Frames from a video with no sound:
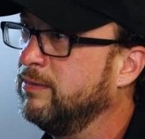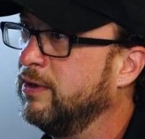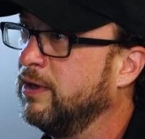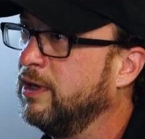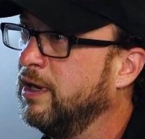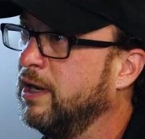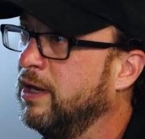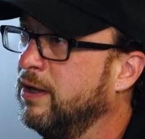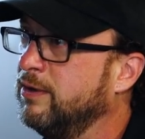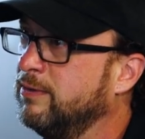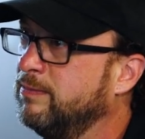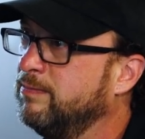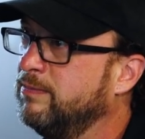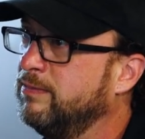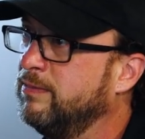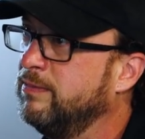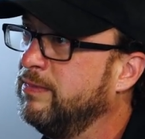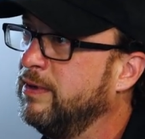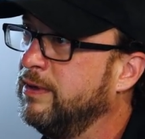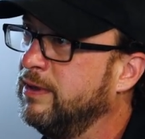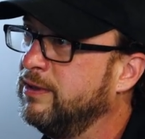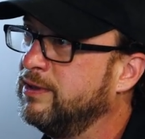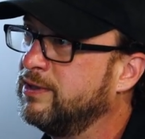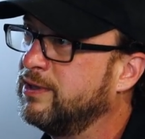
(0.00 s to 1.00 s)
But I'll
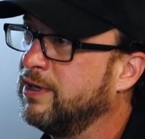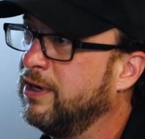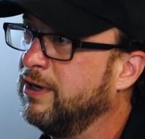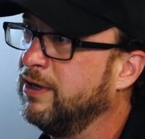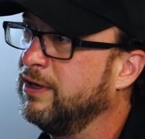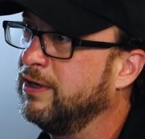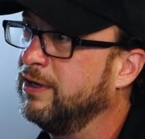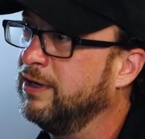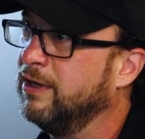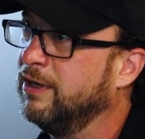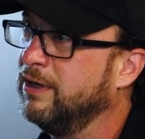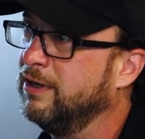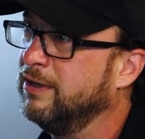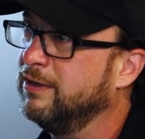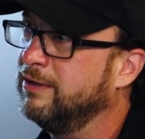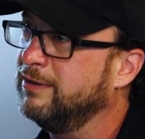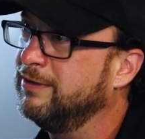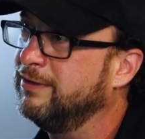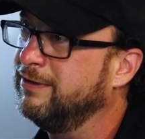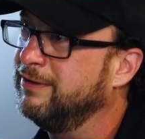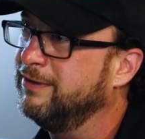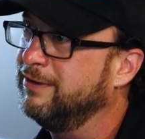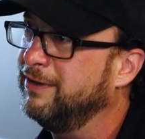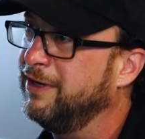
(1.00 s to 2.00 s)
be starting a
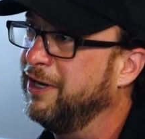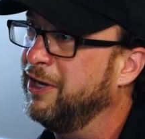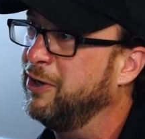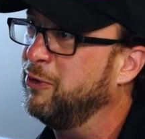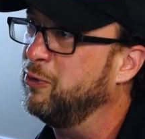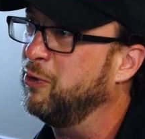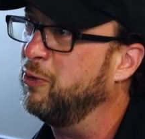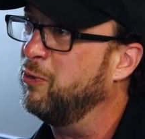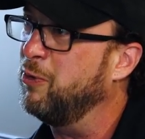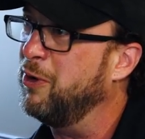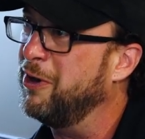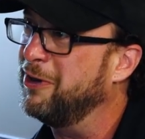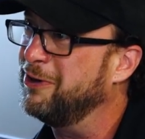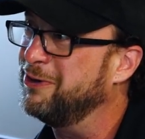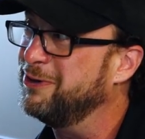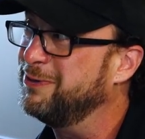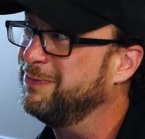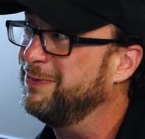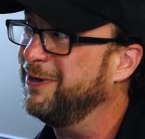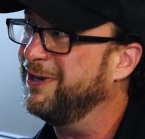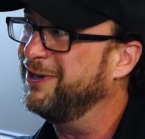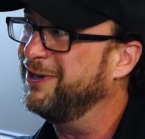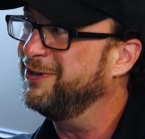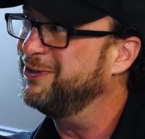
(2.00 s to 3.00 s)
Angry
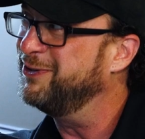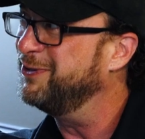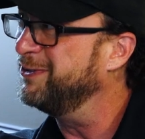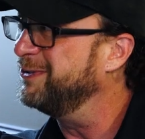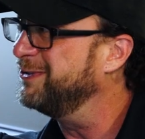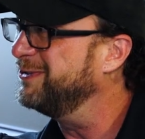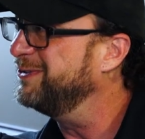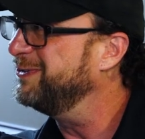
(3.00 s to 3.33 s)
Waters page here